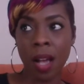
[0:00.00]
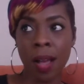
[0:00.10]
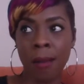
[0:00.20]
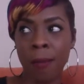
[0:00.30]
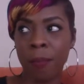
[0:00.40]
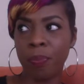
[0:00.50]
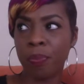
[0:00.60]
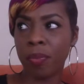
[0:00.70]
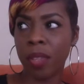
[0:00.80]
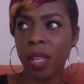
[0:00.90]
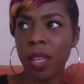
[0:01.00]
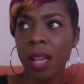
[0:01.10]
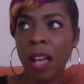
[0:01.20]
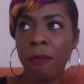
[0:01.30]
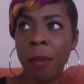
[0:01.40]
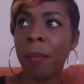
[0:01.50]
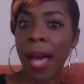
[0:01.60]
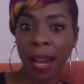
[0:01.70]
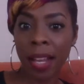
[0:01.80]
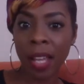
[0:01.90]
I've been
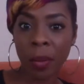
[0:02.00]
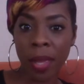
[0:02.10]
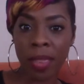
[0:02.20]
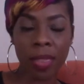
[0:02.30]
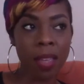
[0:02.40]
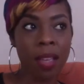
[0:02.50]
battling with